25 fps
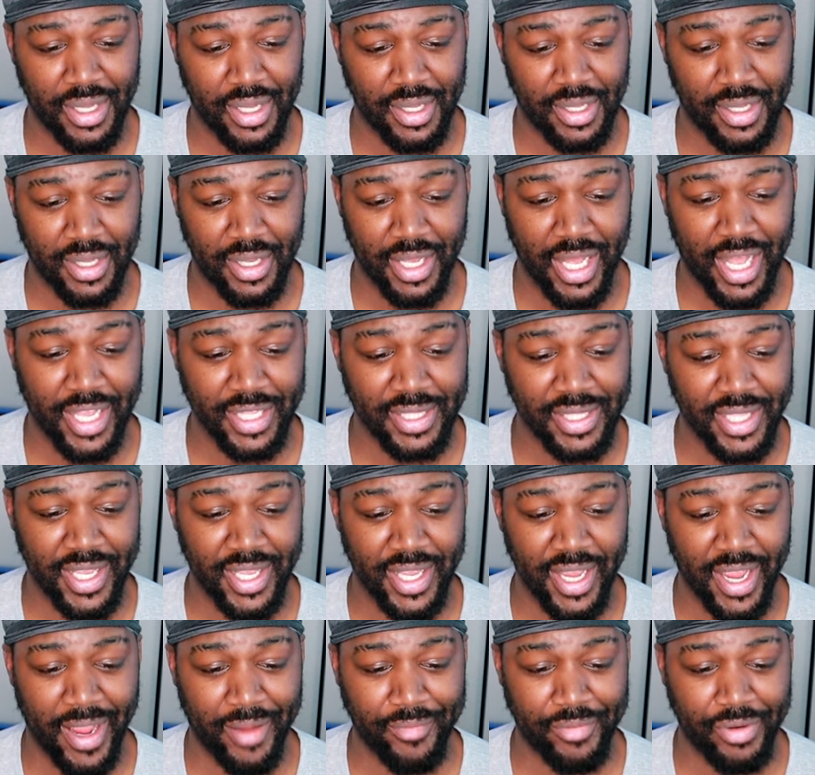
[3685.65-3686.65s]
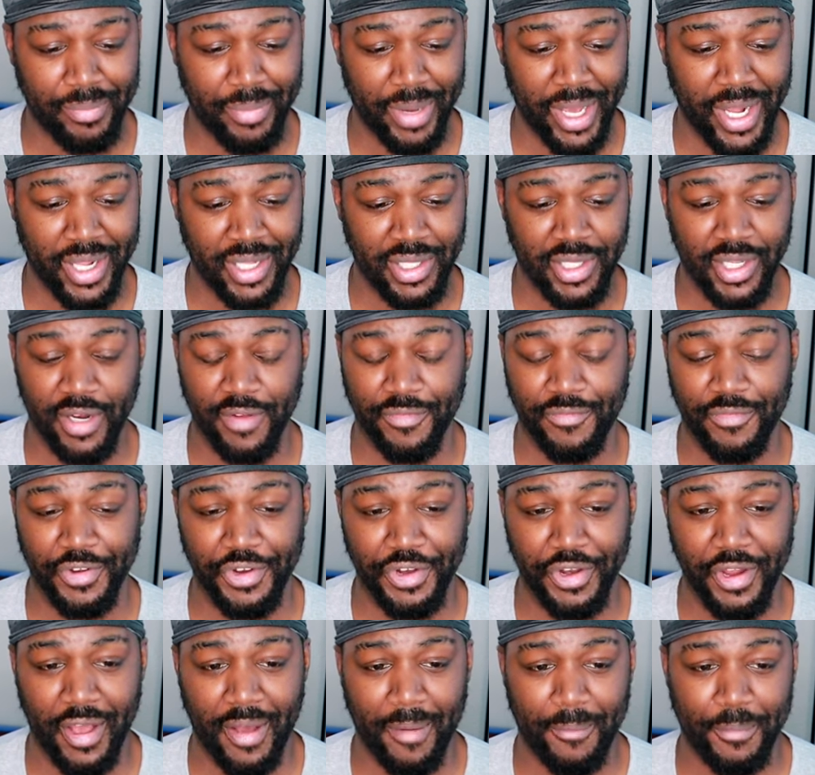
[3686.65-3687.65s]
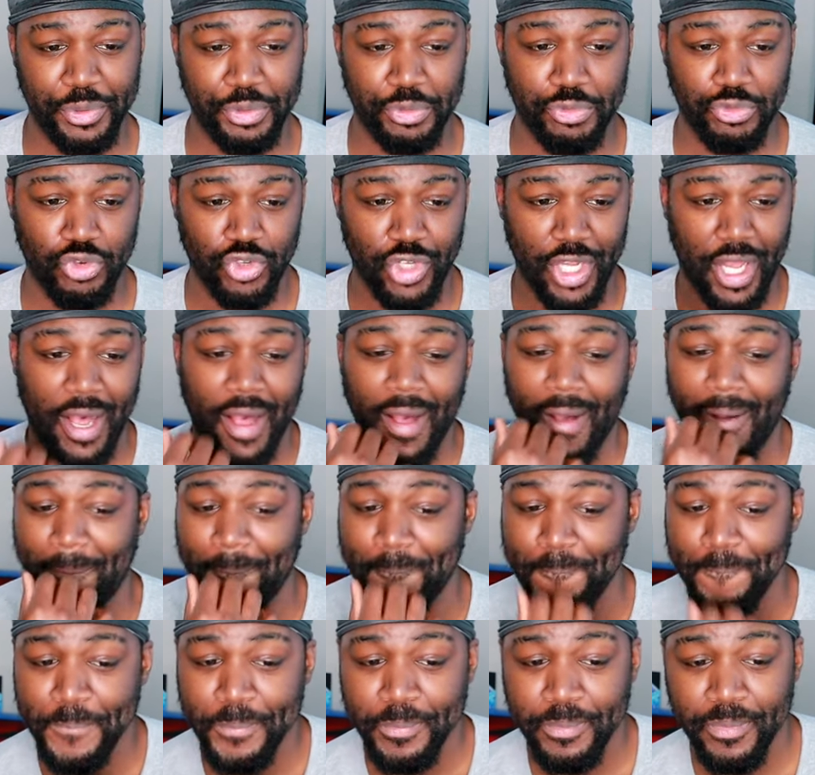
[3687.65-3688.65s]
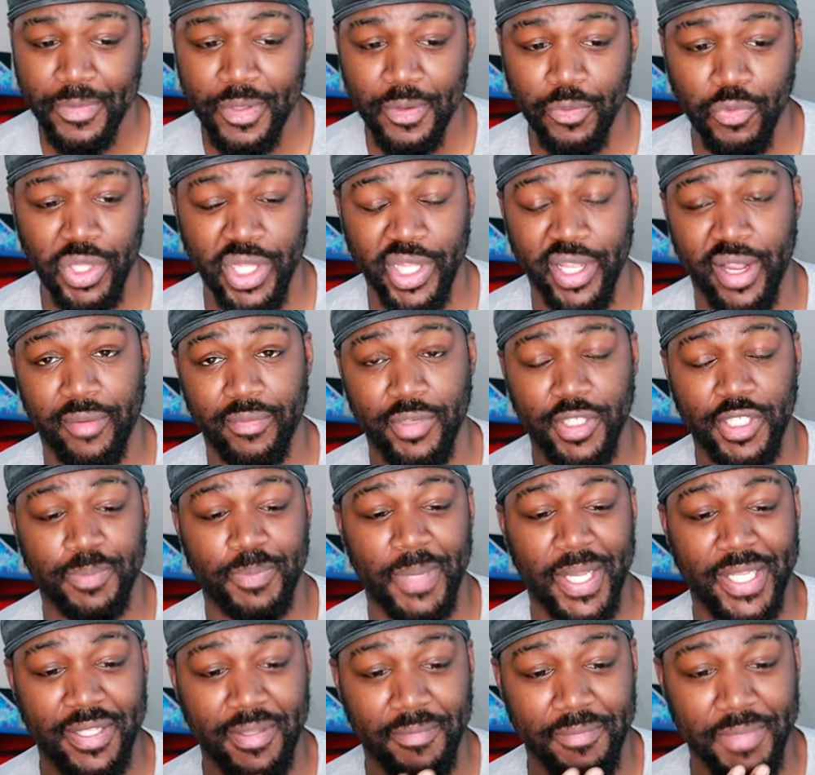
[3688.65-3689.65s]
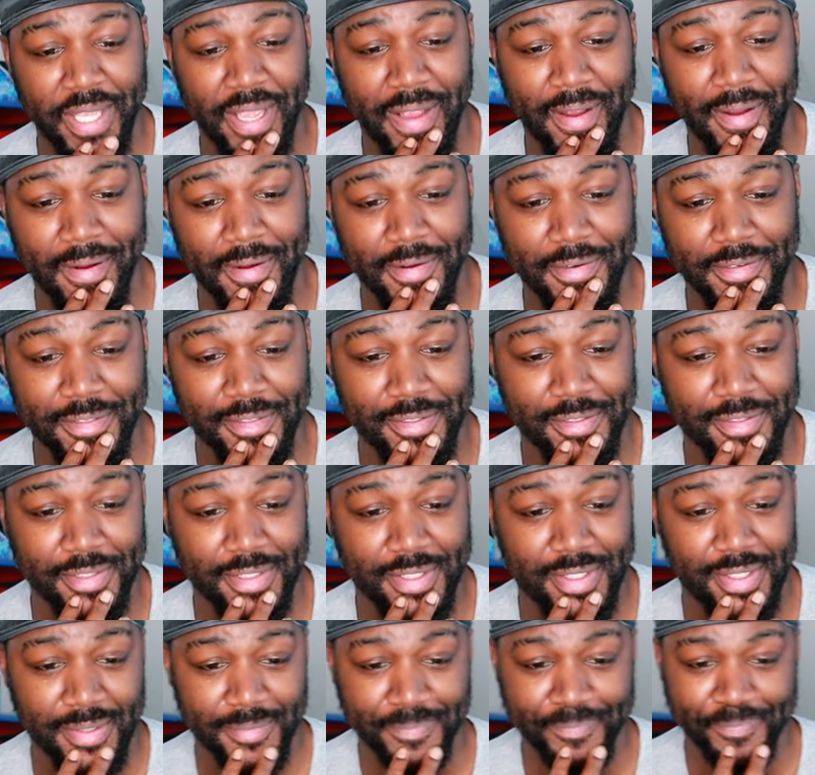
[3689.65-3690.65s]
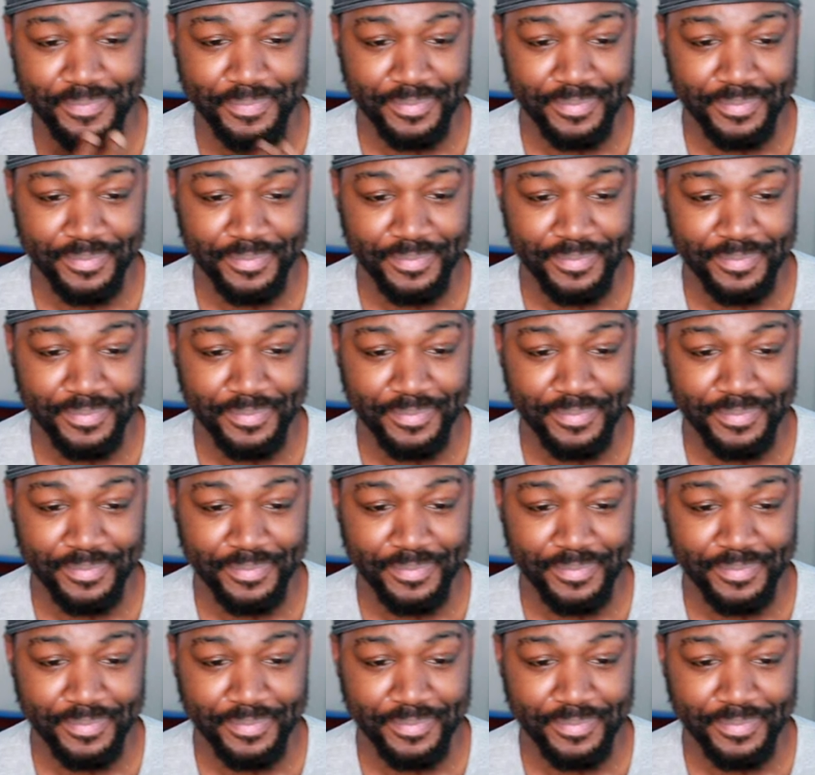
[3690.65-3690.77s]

Uh, I think everybody did a phenomenal job with their respective characters.